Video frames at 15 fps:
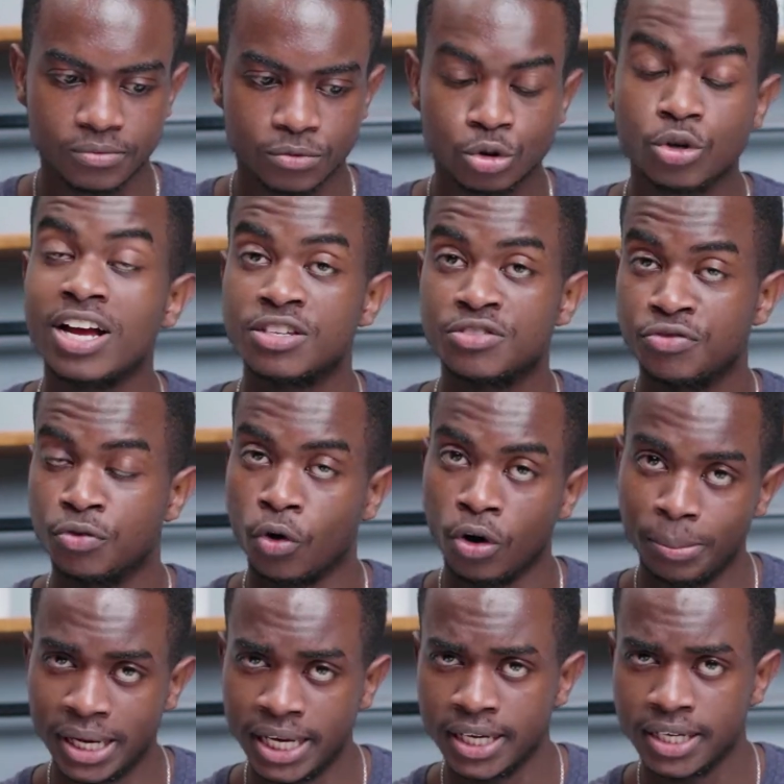
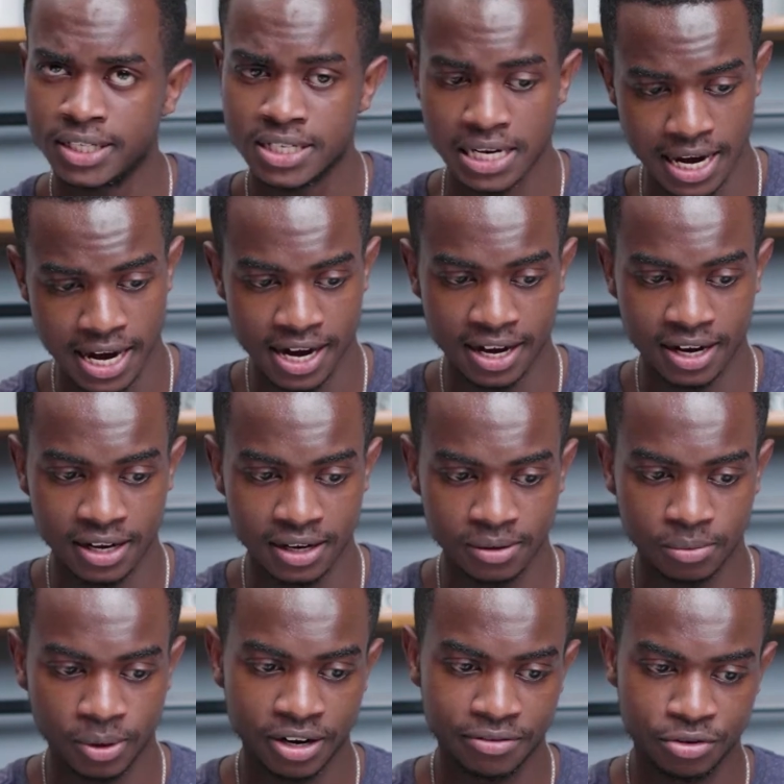transforming
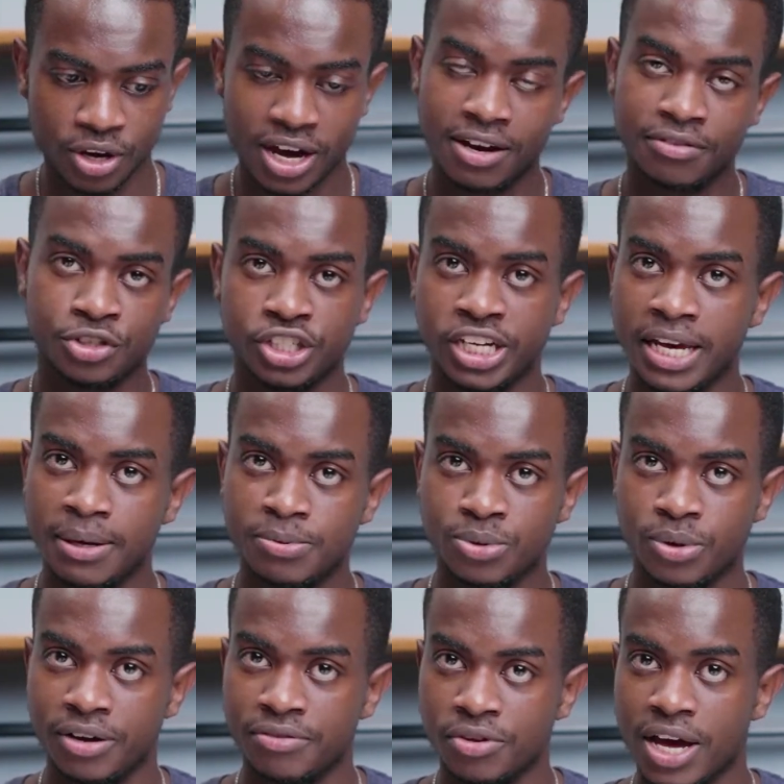whenever you have shapes,
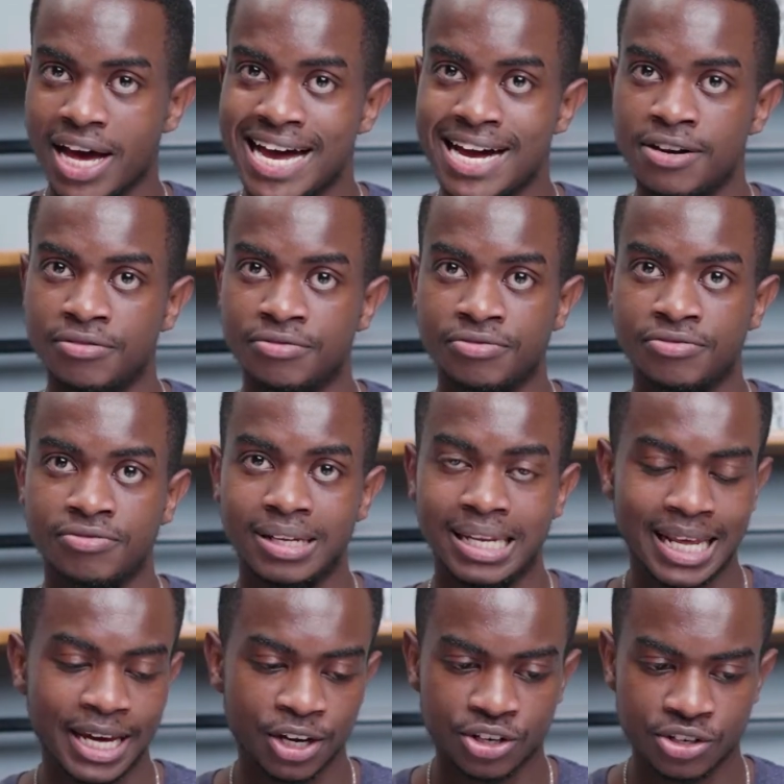whenever you have
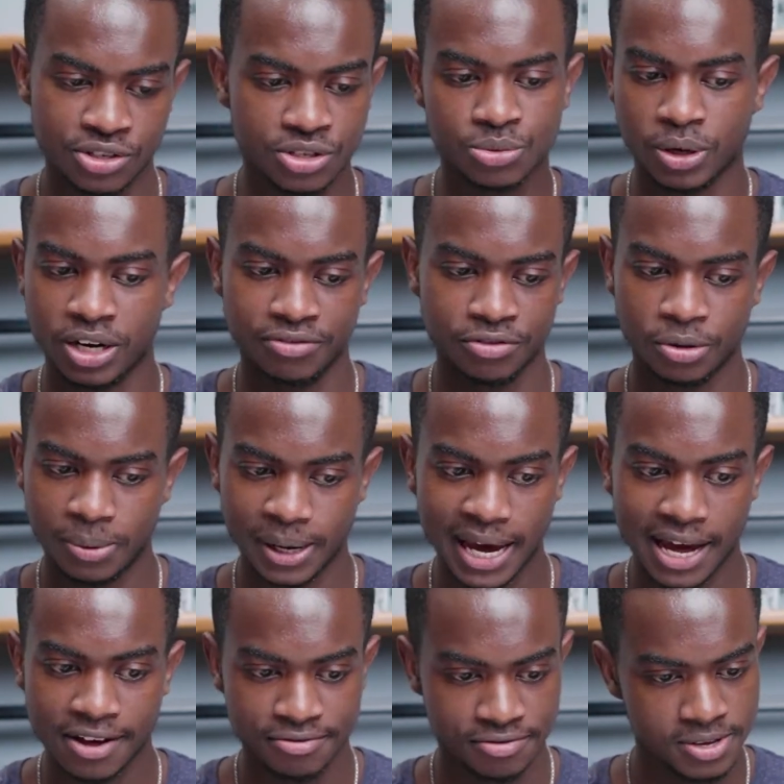layers, whatever you may
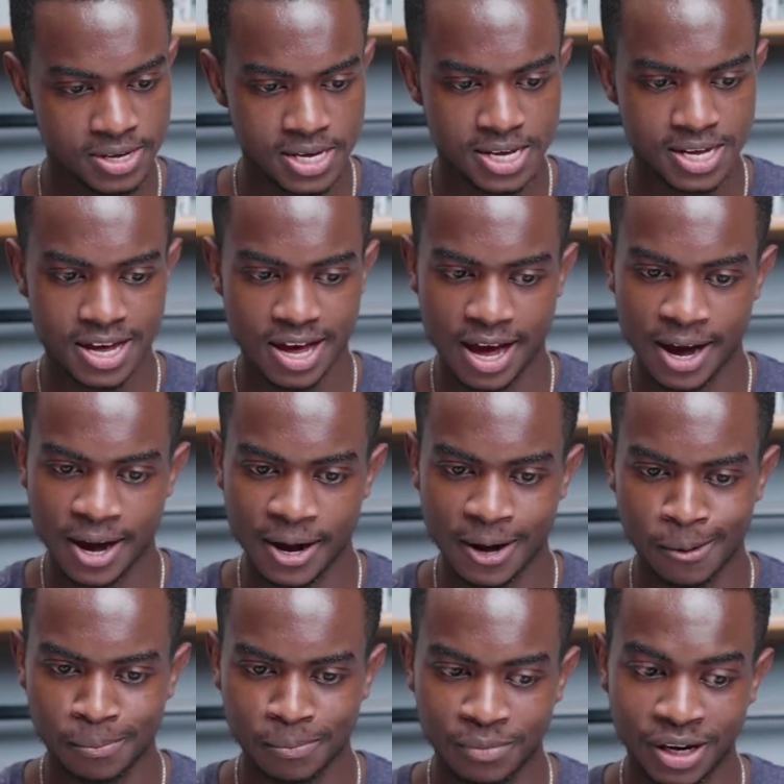have.
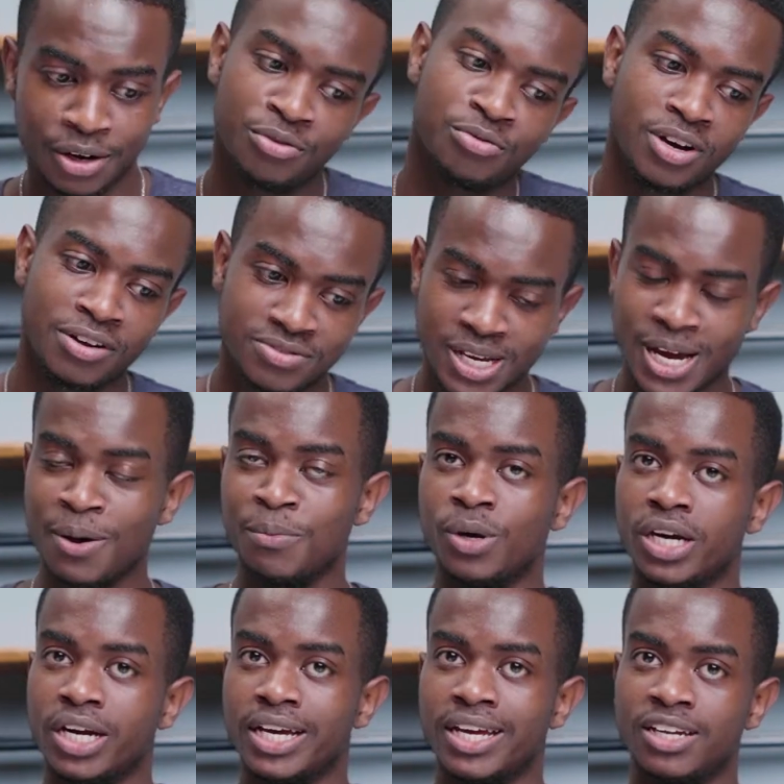And if we have time, we're
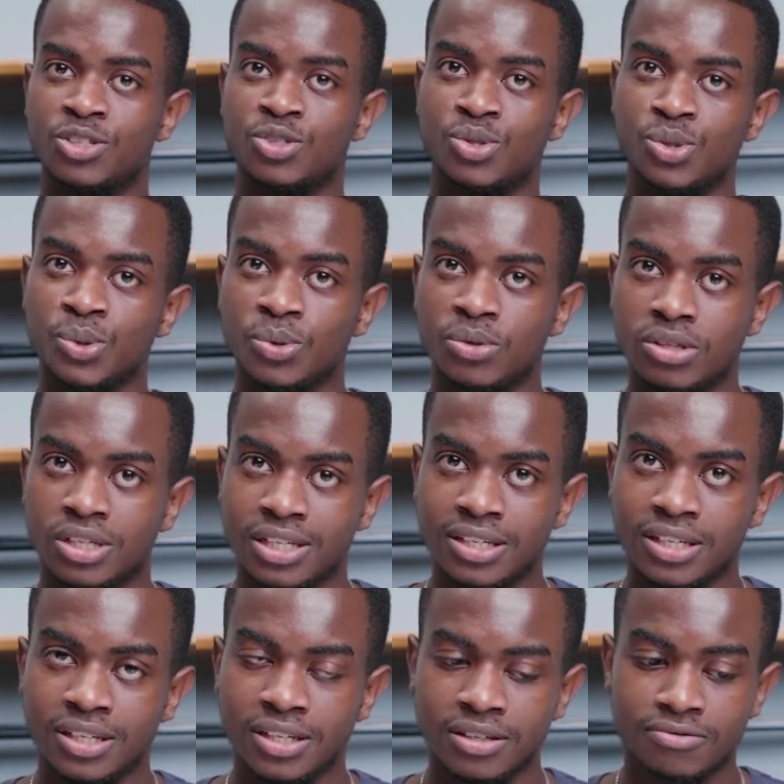going to get into
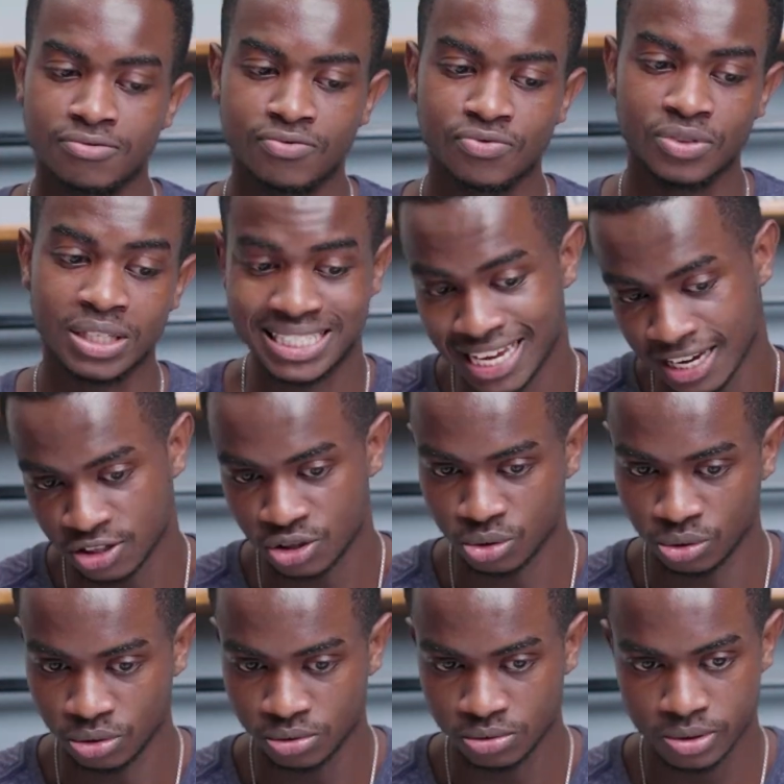the text
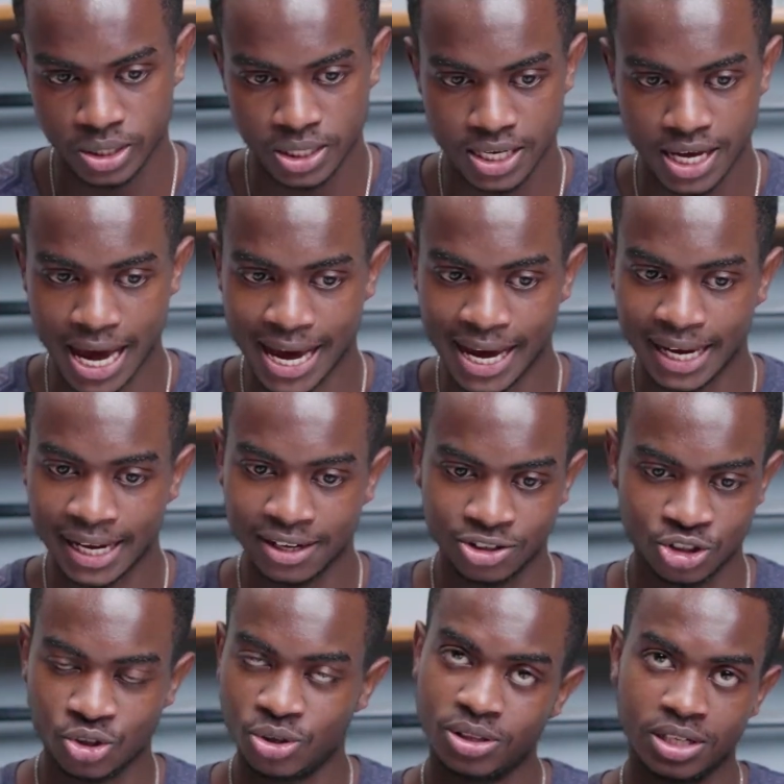tool
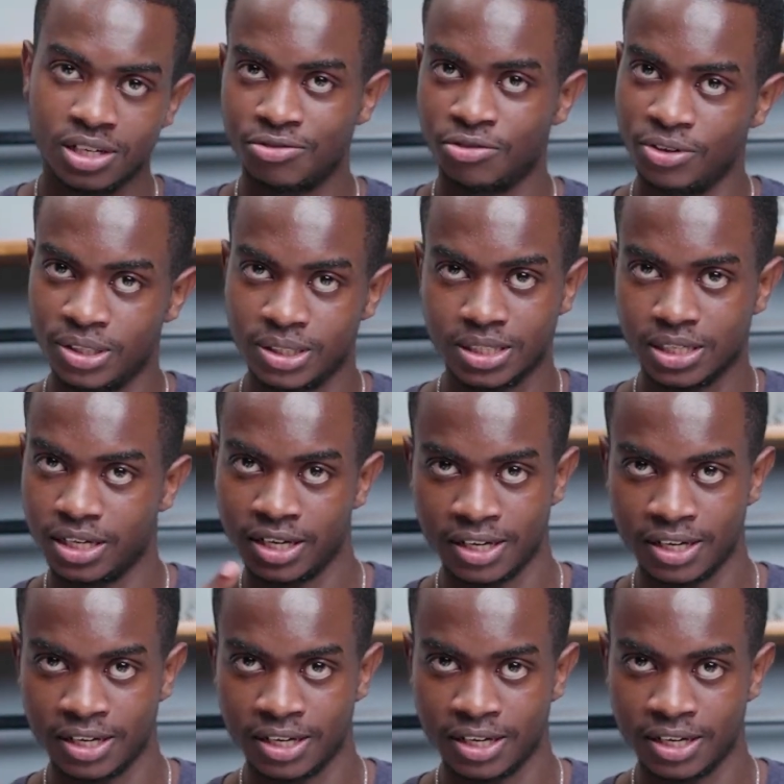and, the different